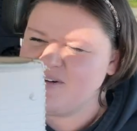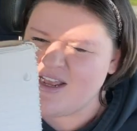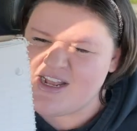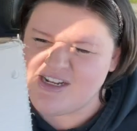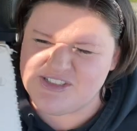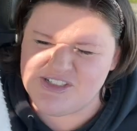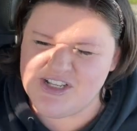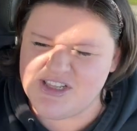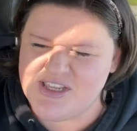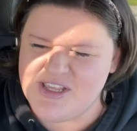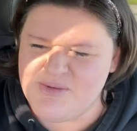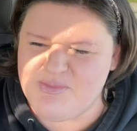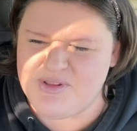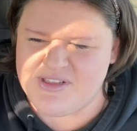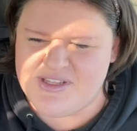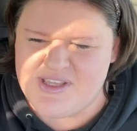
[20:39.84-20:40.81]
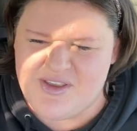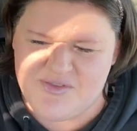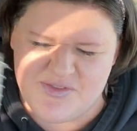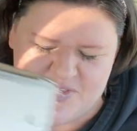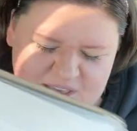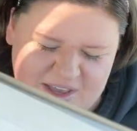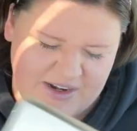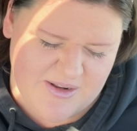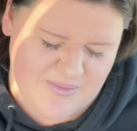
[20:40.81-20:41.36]
actually believe
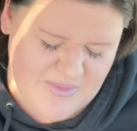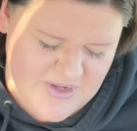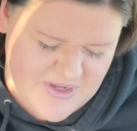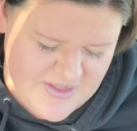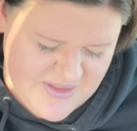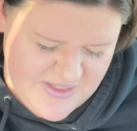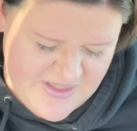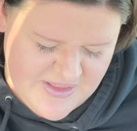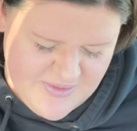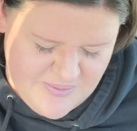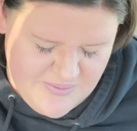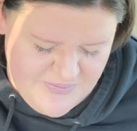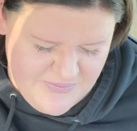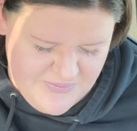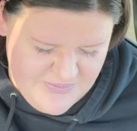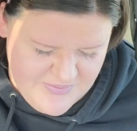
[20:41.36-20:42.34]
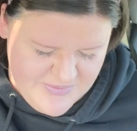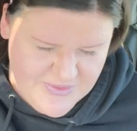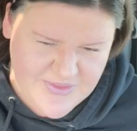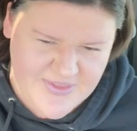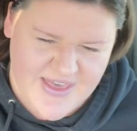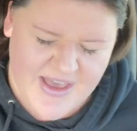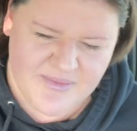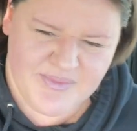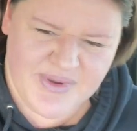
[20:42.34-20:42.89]
that. I'm not like that